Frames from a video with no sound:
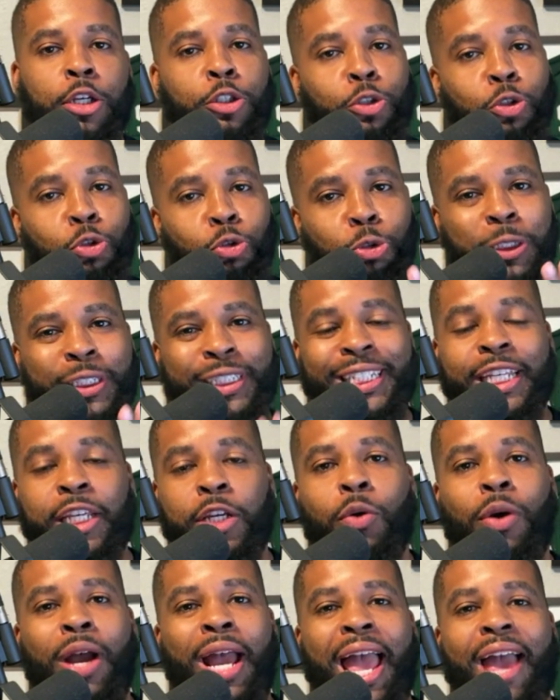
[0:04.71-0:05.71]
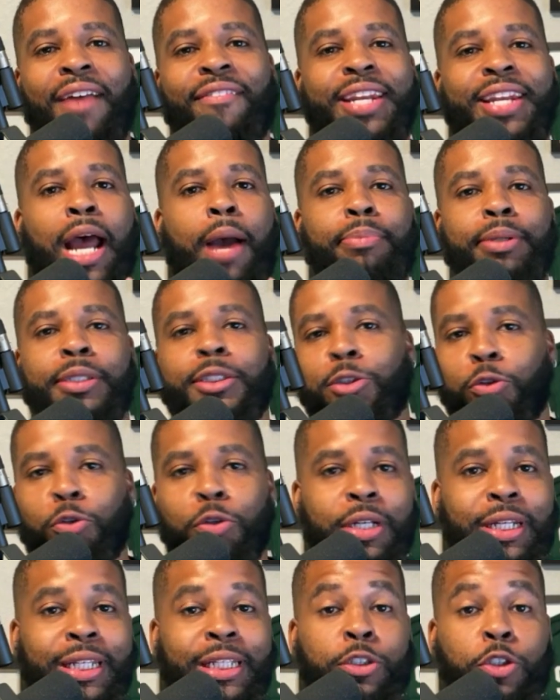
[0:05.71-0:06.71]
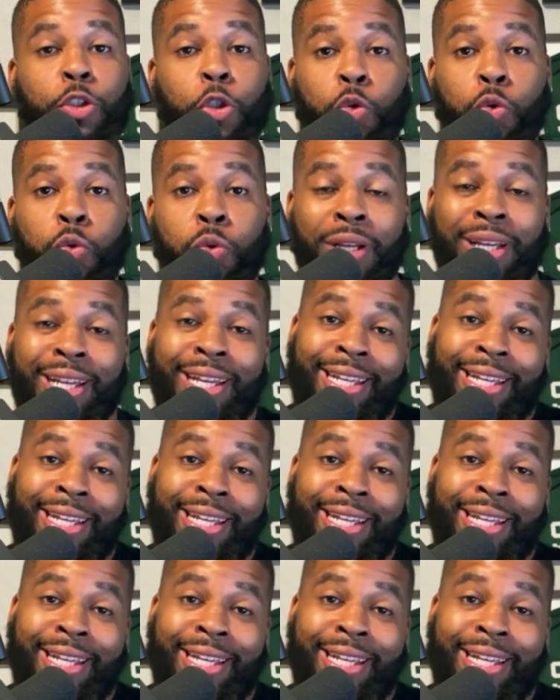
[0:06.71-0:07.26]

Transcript: you still have an opportunity to